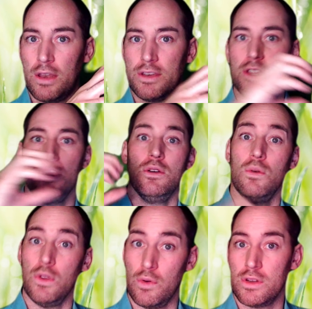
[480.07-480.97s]
to you,
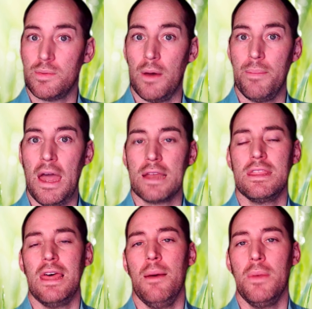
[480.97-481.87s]
you respond back to
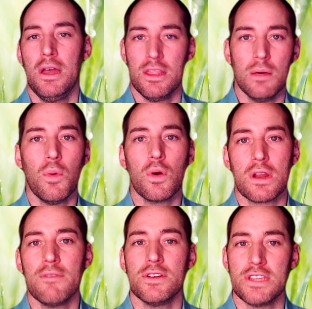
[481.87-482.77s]
them. The more
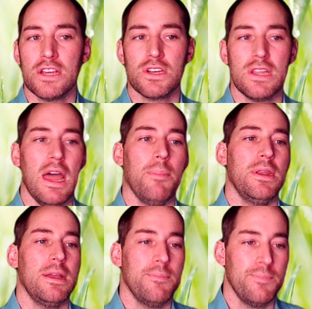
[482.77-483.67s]
conversation
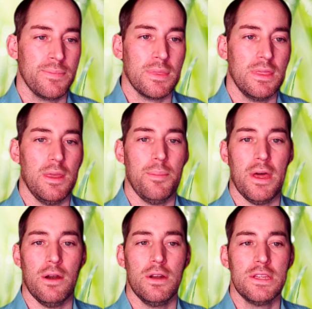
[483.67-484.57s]
happening, the
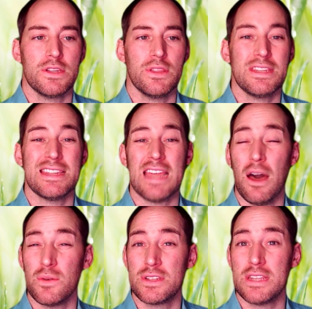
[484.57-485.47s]
better. So this is
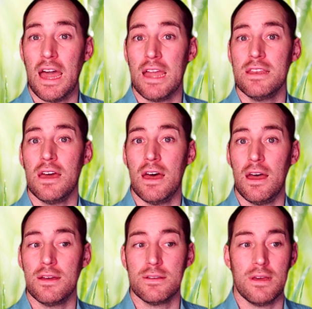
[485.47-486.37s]
outside,
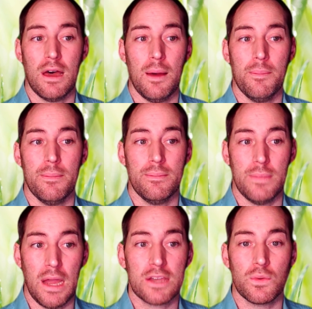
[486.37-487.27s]

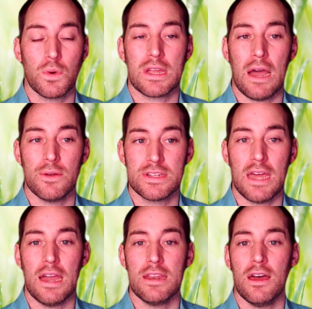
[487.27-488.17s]
extra work
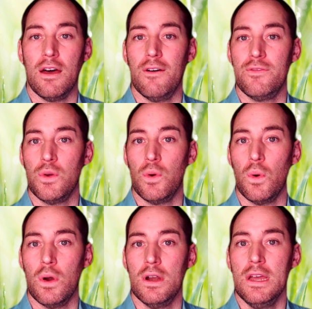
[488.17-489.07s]
outside of
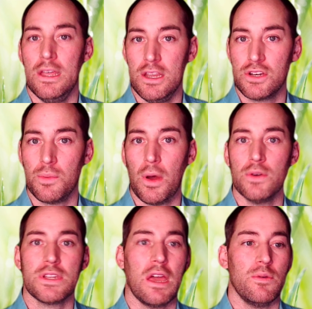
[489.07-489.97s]
your initial
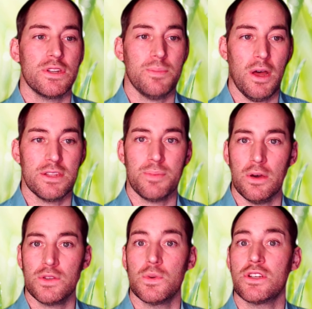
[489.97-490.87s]
post and response
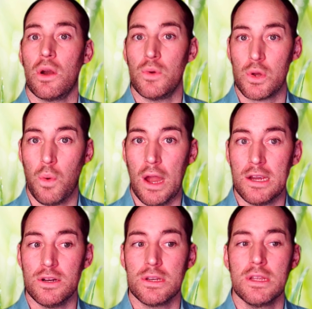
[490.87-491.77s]
post, which are
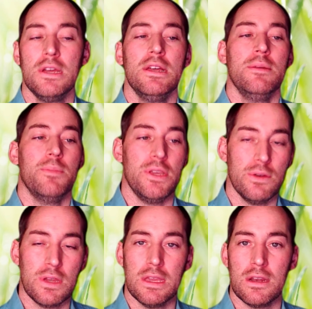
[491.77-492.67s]
required, but you
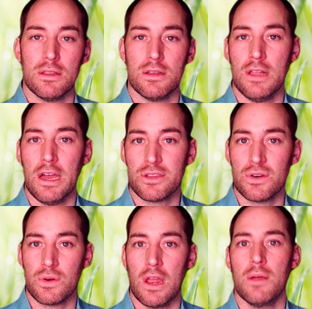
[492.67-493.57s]
can get a little extra
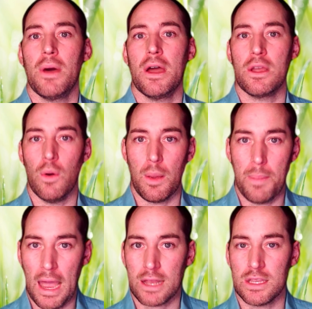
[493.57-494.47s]
credit by going
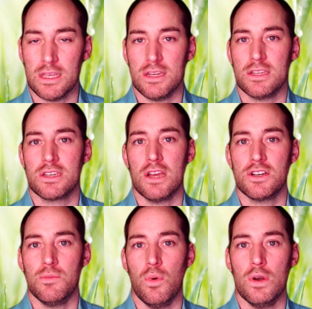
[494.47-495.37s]
back to the
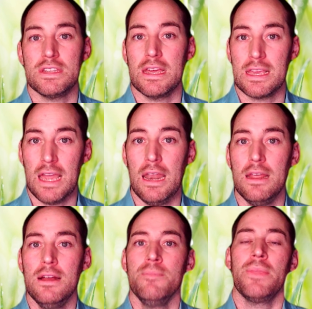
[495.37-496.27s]
discussion boards again
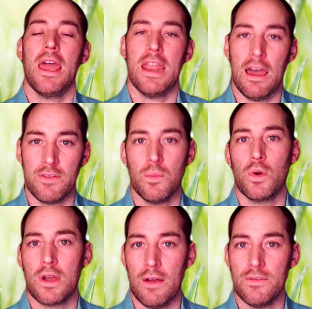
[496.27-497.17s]
and having more
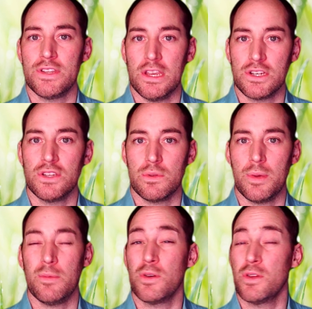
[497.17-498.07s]
conversations with
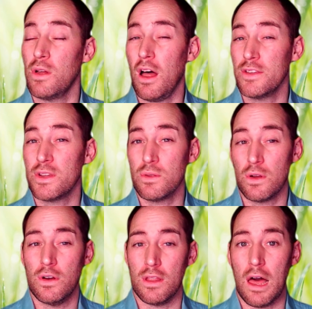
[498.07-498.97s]
people. You'll also
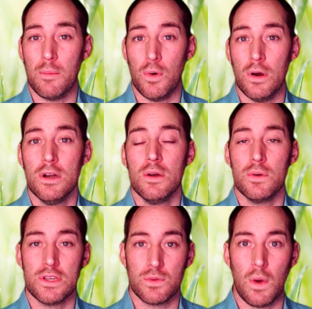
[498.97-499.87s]
learn a lot more,
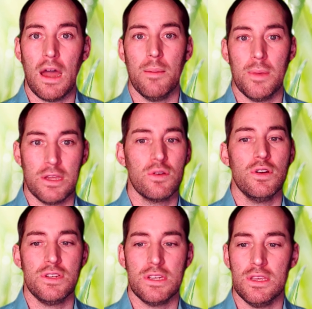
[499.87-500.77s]
which is why I'm
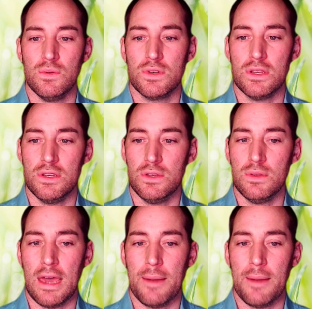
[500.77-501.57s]
encouraging you to do that.